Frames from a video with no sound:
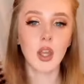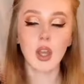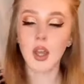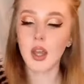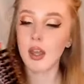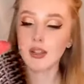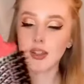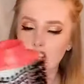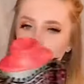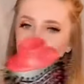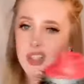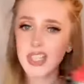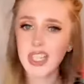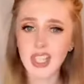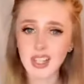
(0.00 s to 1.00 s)
actually
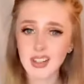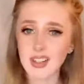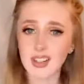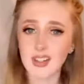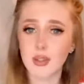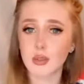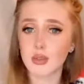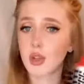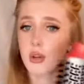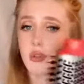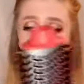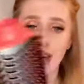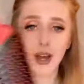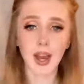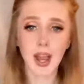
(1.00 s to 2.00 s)
really easy. So
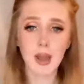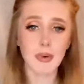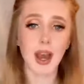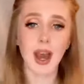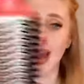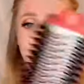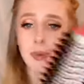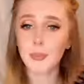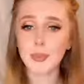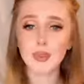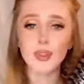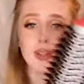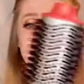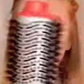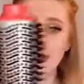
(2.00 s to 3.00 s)
far I'm
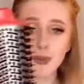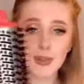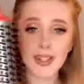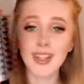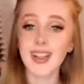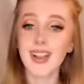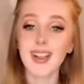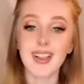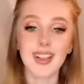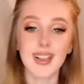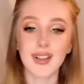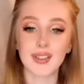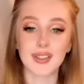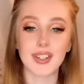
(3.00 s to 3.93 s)
absolutely loving it.